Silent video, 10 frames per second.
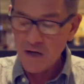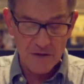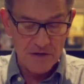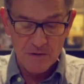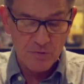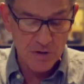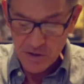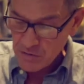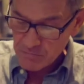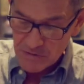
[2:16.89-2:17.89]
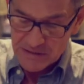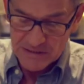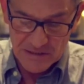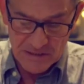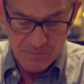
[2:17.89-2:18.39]
And then you put it on. It's
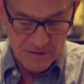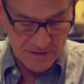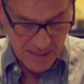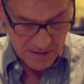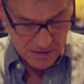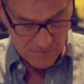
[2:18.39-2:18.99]
as simple as that.